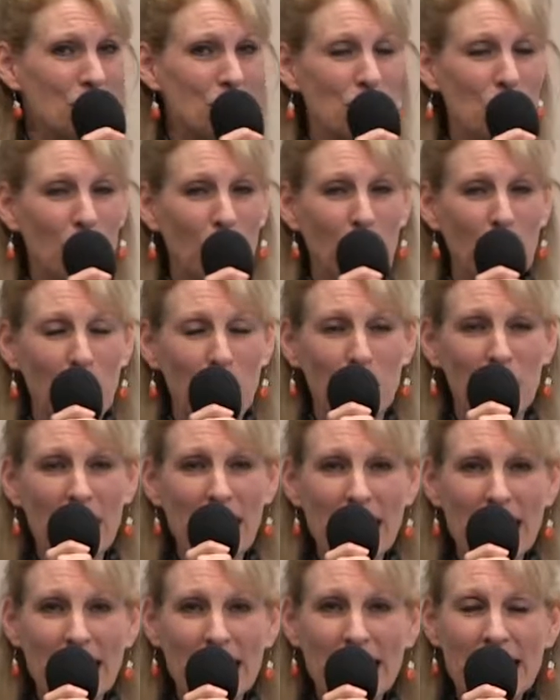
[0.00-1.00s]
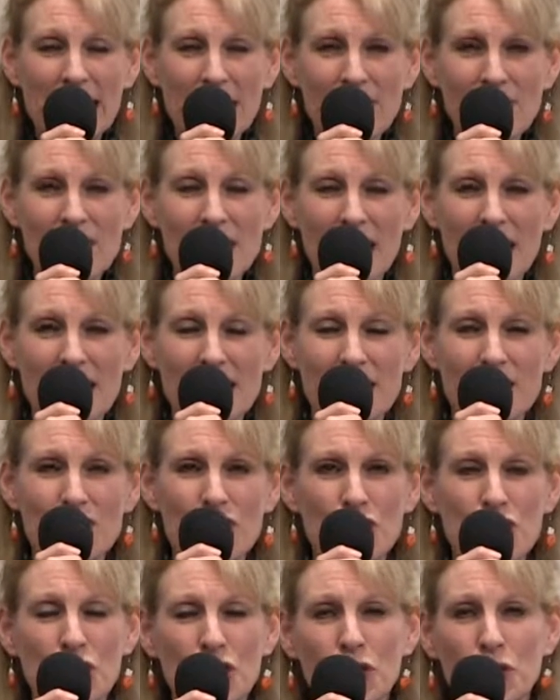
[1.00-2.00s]
so he gives us
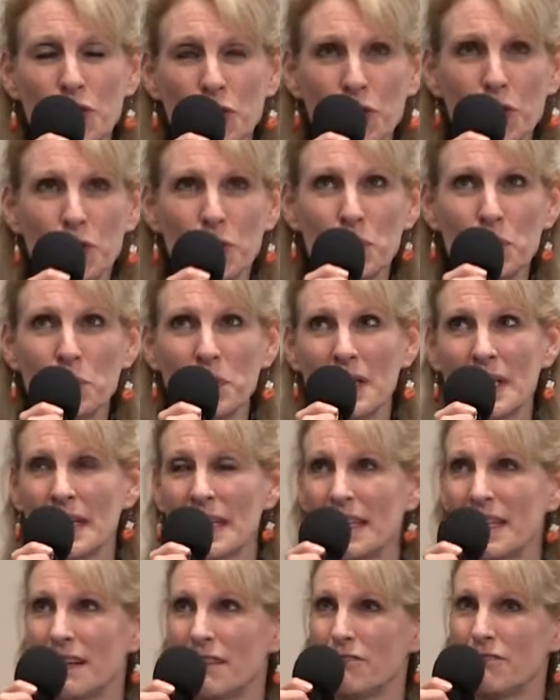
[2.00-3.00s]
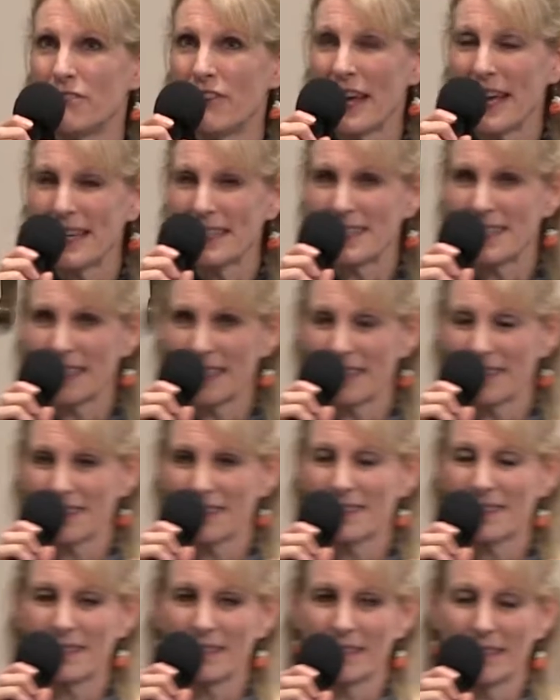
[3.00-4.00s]
2
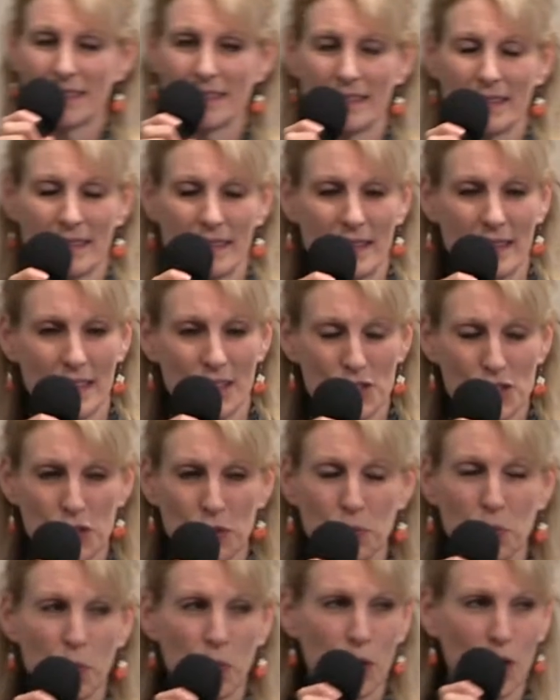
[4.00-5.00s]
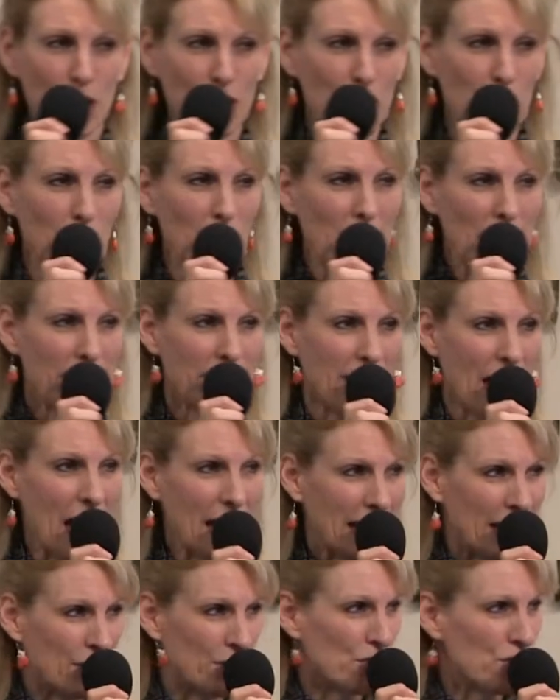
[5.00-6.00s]
phases to work with
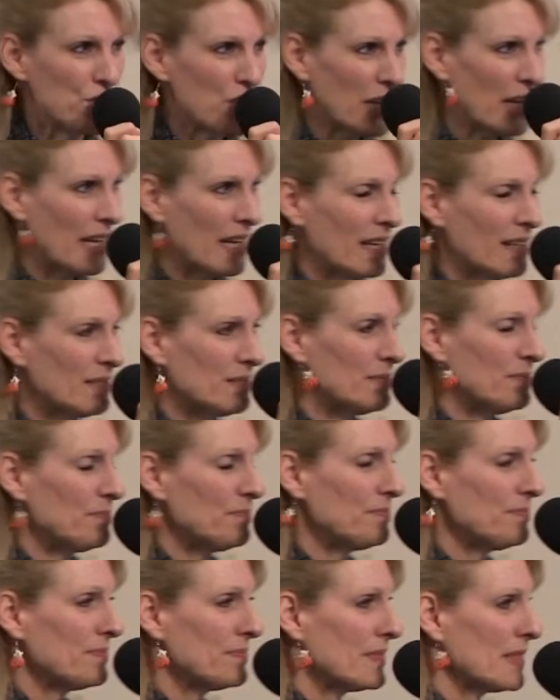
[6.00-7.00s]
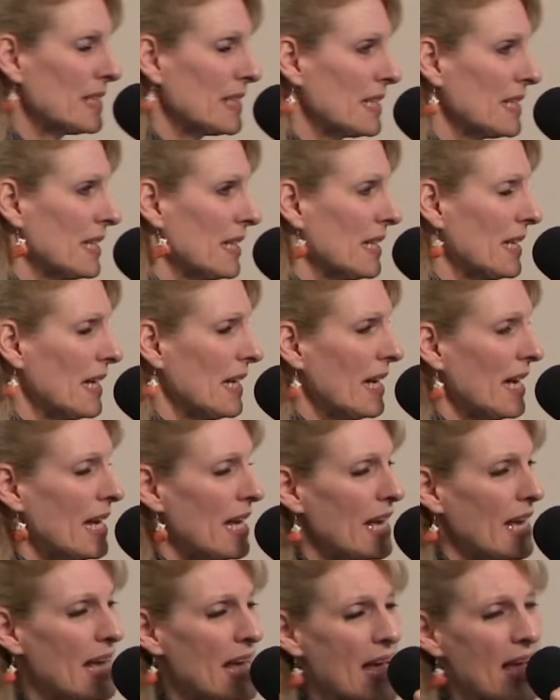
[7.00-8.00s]
that energy.
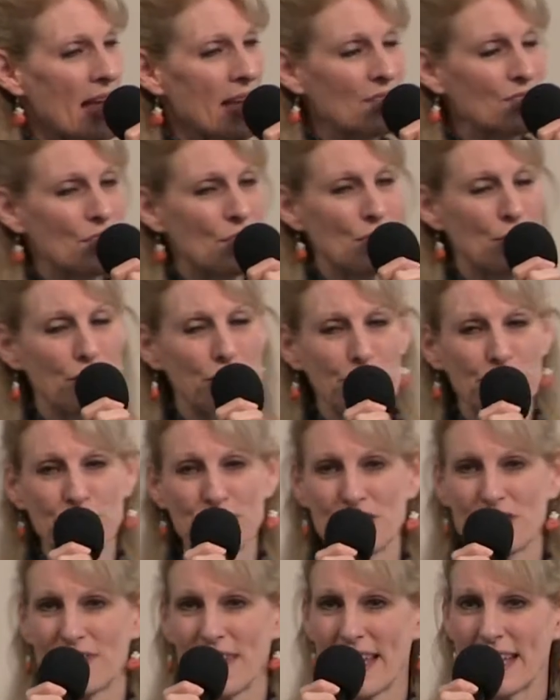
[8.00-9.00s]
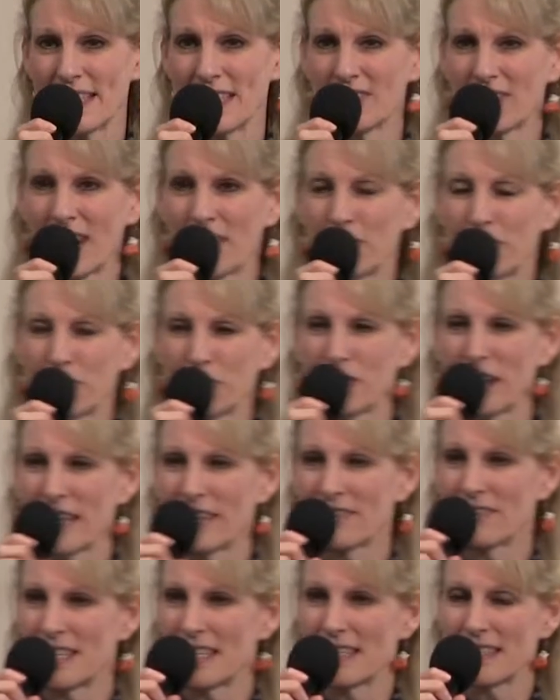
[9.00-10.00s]
And so the first phase of
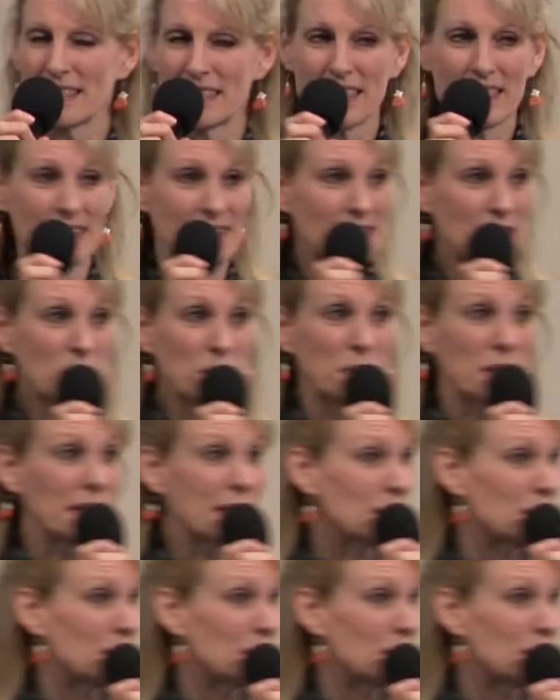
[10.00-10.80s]
unforgiveness is simply